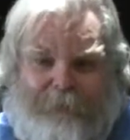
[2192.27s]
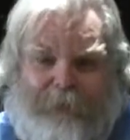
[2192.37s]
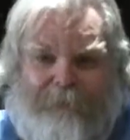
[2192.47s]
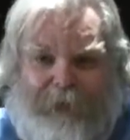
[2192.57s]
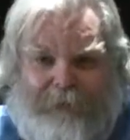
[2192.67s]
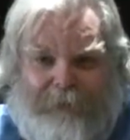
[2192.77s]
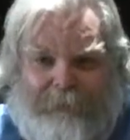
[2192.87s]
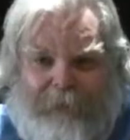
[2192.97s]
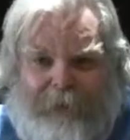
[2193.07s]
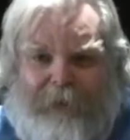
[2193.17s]
If we arrest
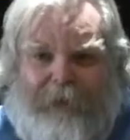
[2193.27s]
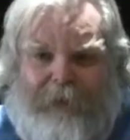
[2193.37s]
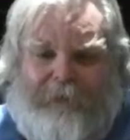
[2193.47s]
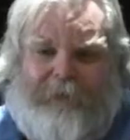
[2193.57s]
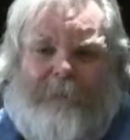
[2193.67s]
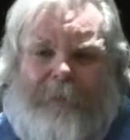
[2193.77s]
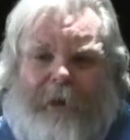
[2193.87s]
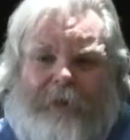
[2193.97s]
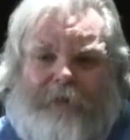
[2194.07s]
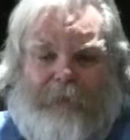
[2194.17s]
him, he's going to
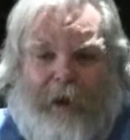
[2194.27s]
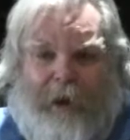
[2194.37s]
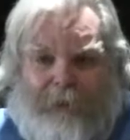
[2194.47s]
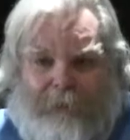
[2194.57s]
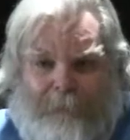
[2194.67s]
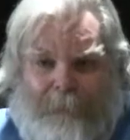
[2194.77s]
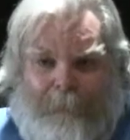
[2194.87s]
demand a trial.